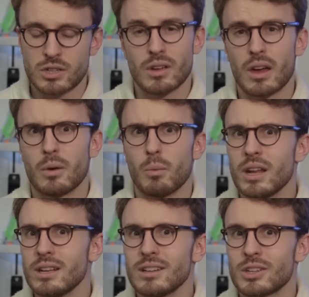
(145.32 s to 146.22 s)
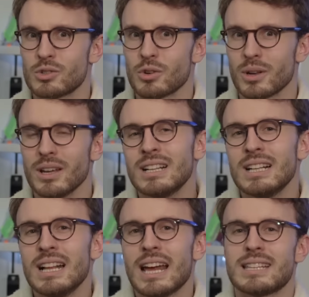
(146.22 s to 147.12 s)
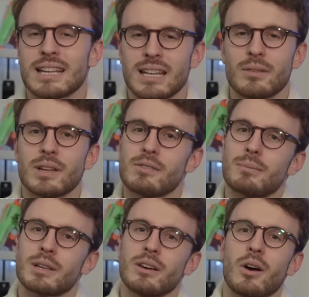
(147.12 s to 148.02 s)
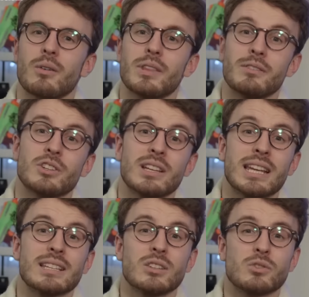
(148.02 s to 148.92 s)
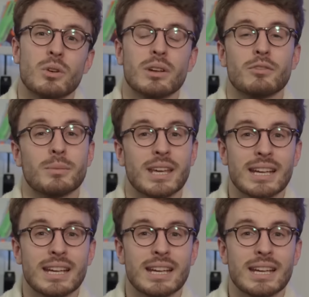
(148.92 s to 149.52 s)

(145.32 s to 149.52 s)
two, uh, one controller. It's a lovely replica of the original NES controller from the